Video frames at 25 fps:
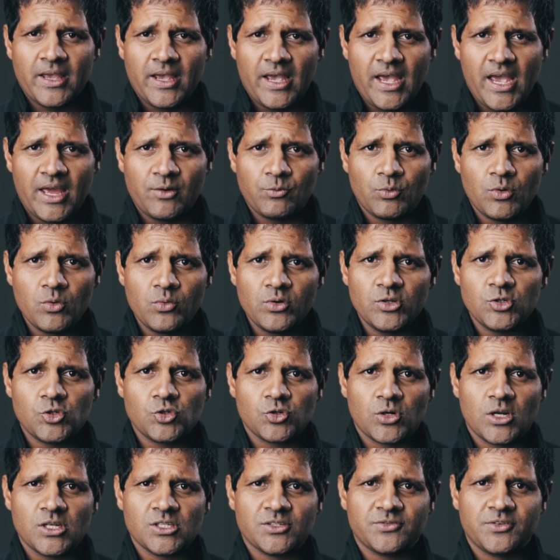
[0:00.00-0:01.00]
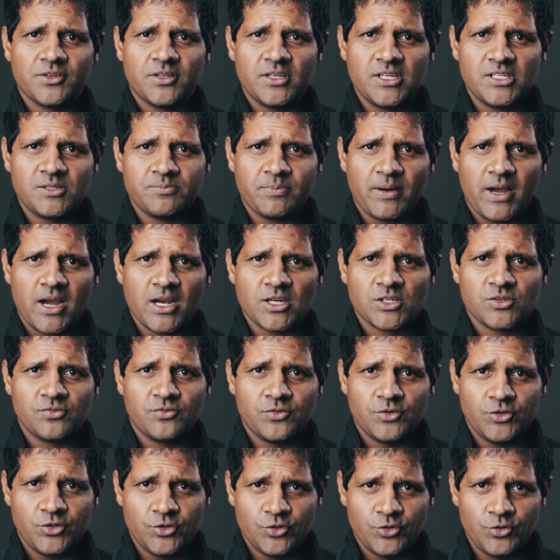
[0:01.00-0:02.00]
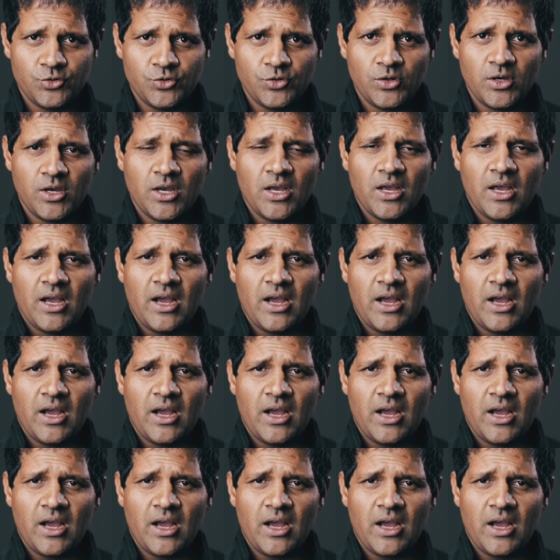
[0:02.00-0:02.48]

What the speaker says: and we will transfer these bags for you